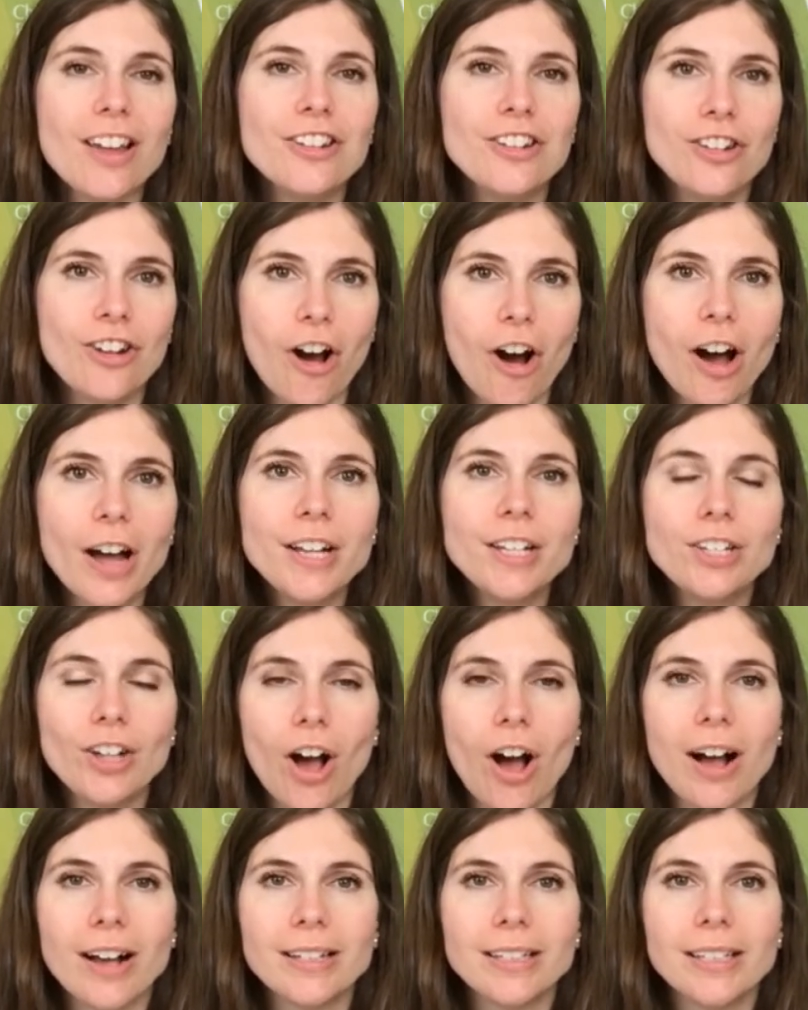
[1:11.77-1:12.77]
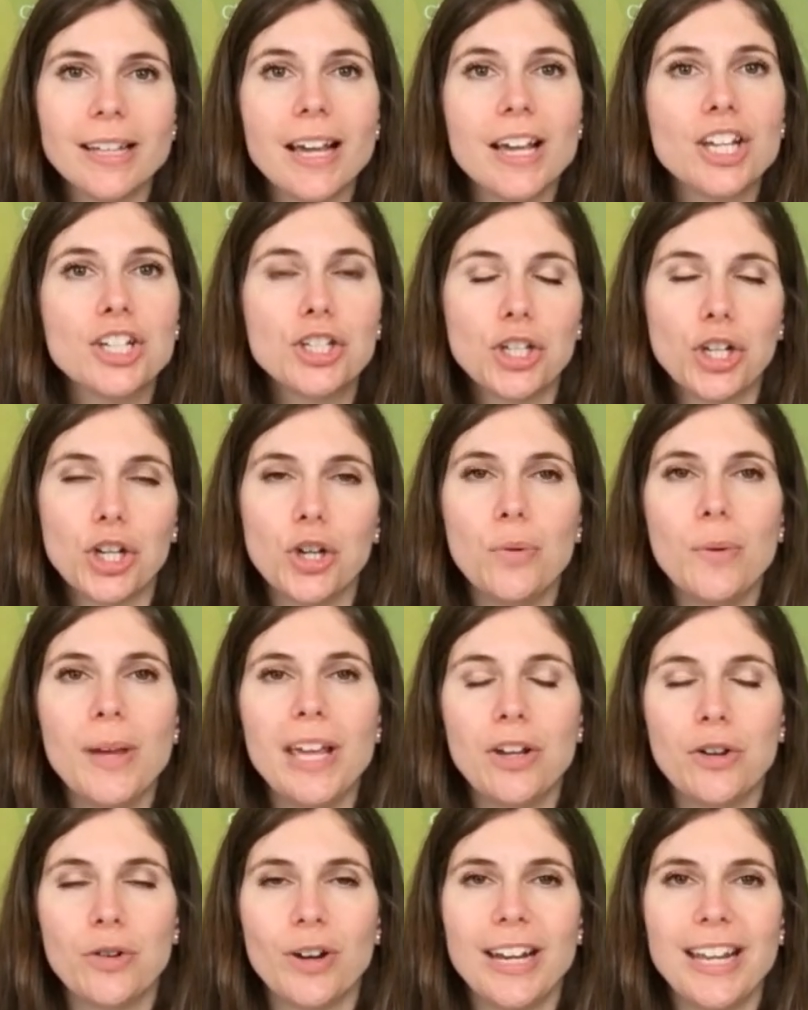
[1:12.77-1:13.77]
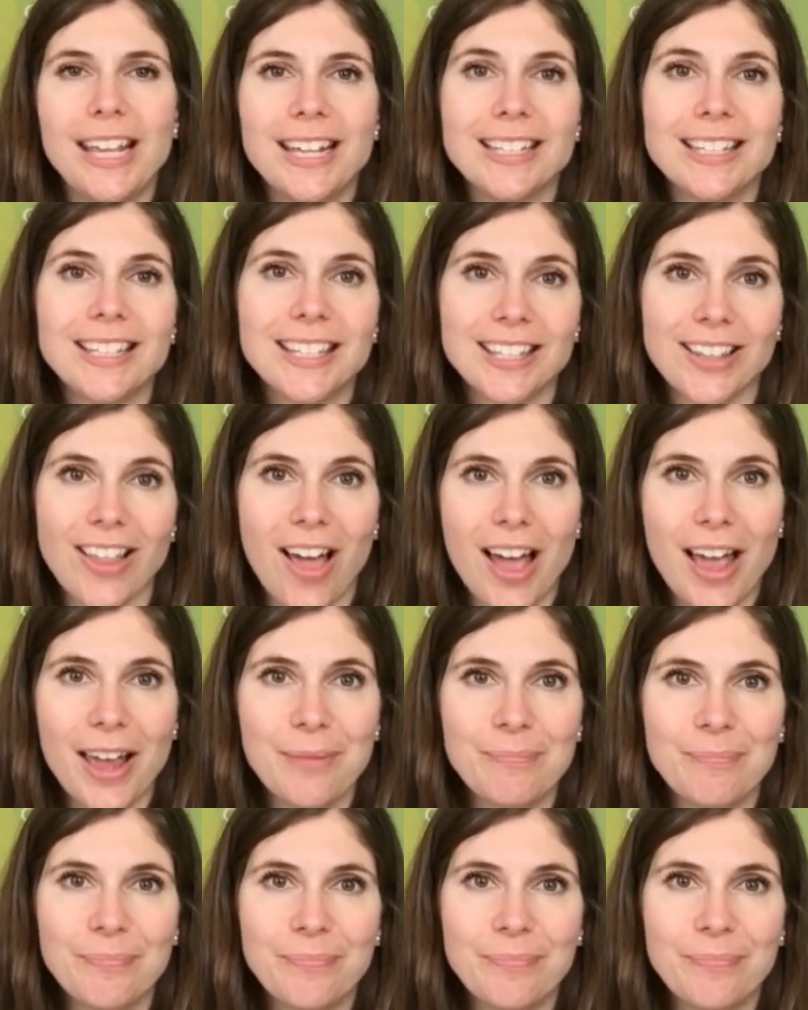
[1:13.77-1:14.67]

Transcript: non-toxic 2-ingredient slime.